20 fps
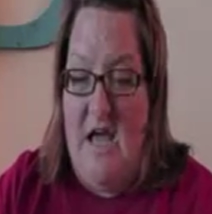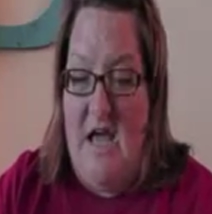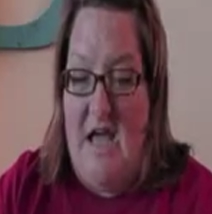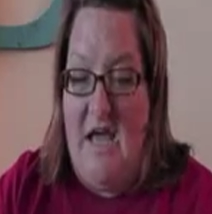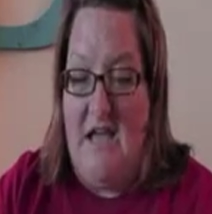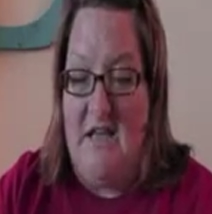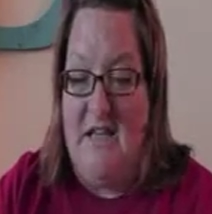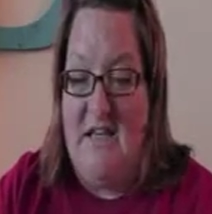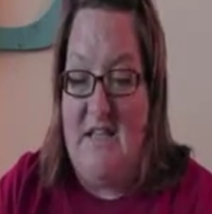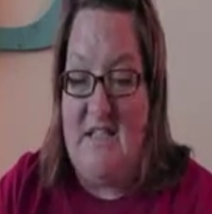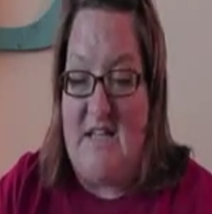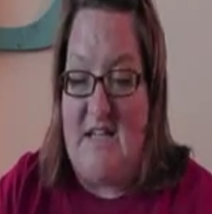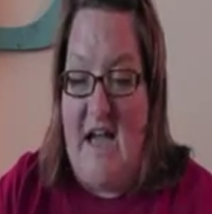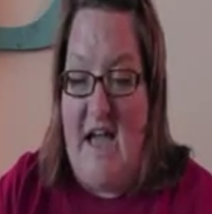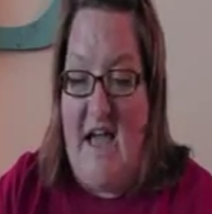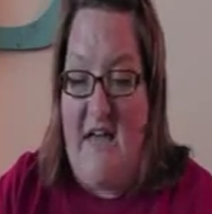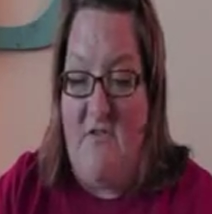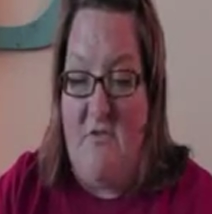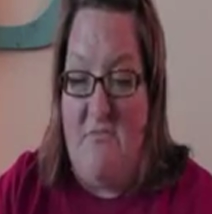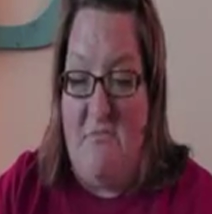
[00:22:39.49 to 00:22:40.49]
At least I
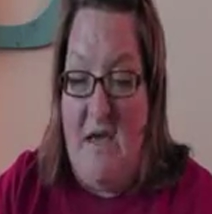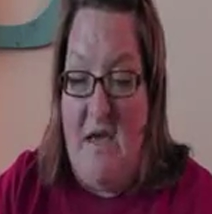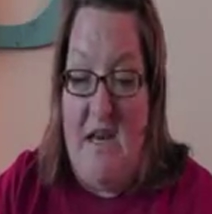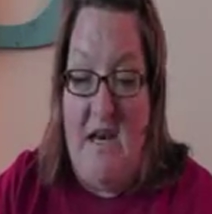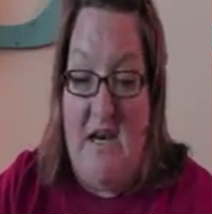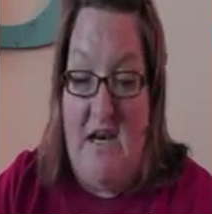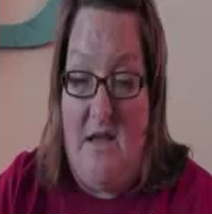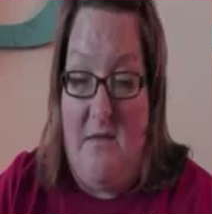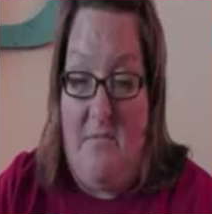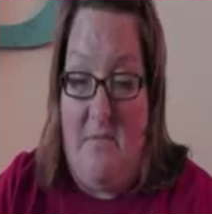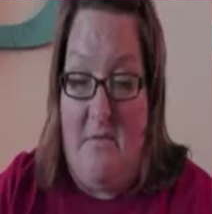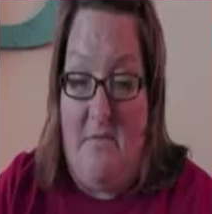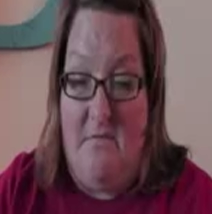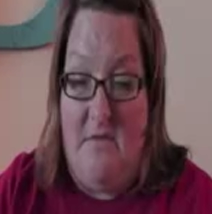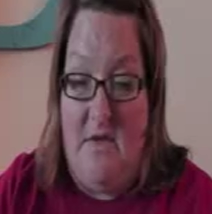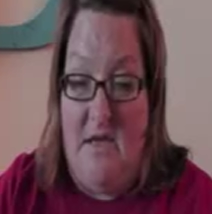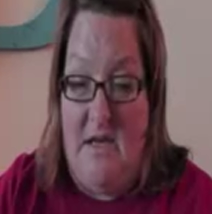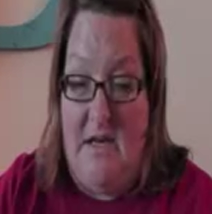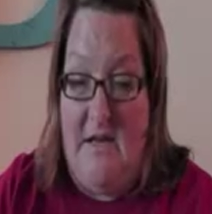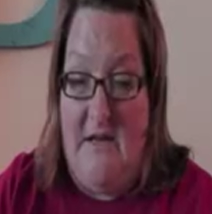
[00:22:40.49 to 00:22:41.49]
haven't met
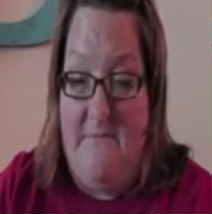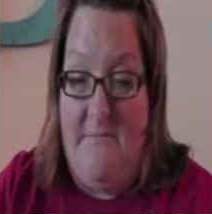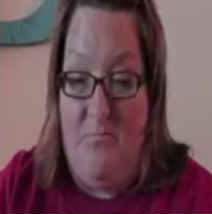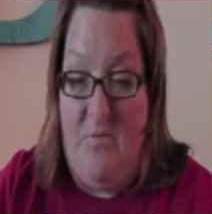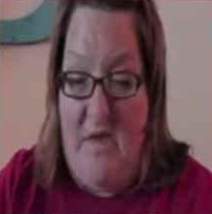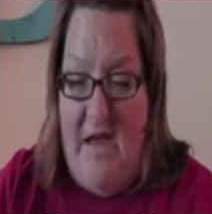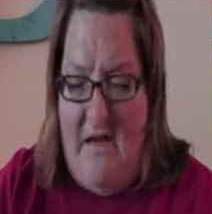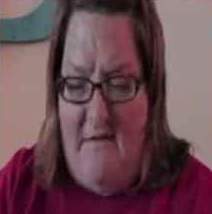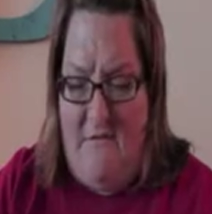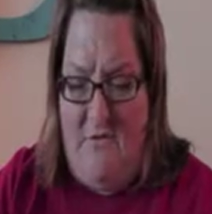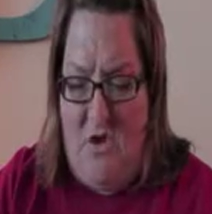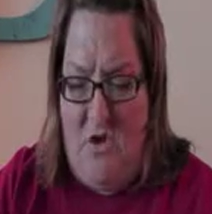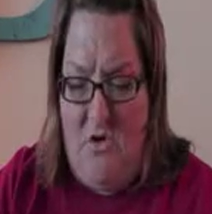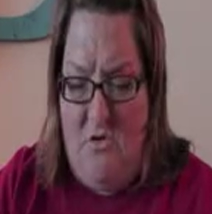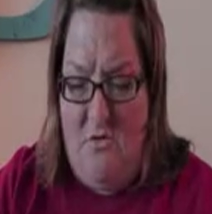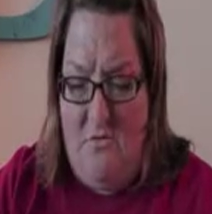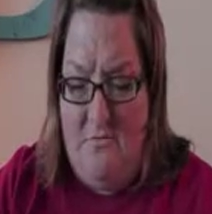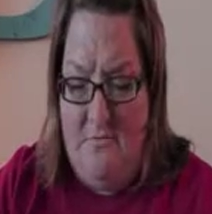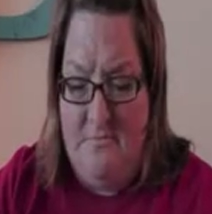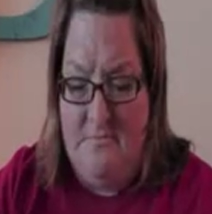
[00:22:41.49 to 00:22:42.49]
any. Have
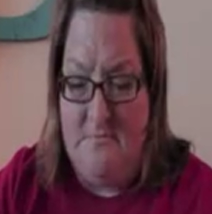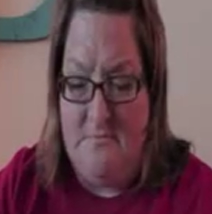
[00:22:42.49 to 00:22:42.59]
you?